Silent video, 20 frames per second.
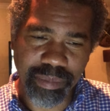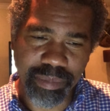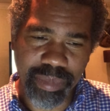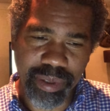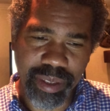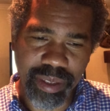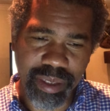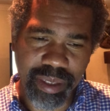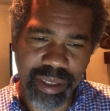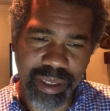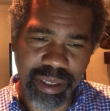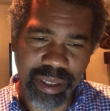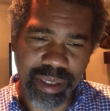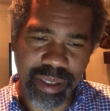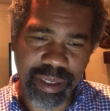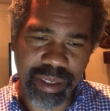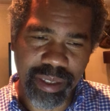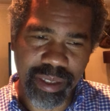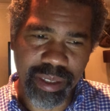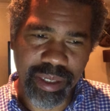But
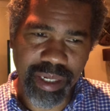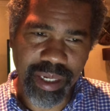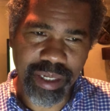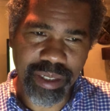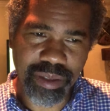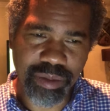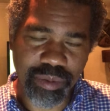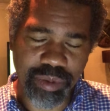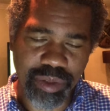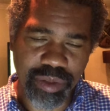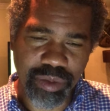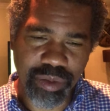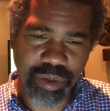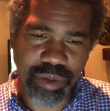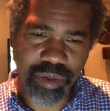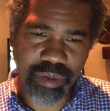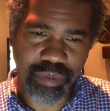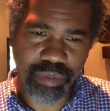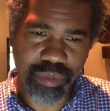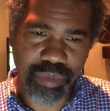then as we
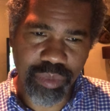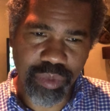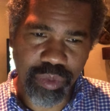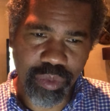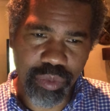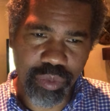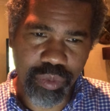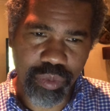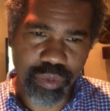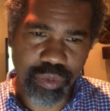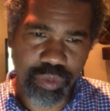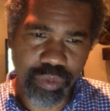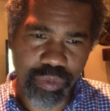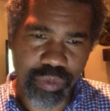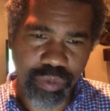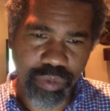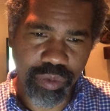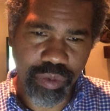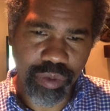sort of move